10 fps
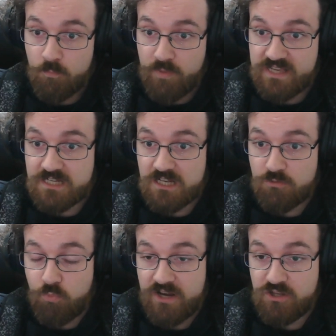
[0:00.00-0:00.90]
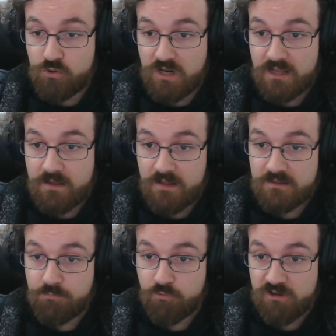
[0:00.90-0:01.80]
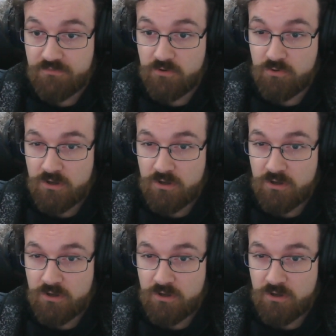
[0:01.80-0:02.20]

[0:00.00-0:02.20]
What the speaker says: Basically, when you click on the preview,